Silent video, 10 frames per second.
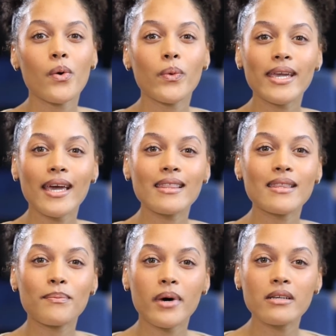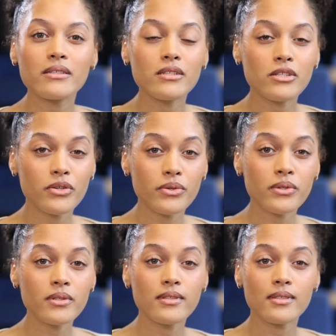We get the master
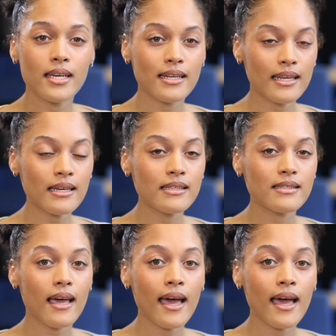tools, techniques,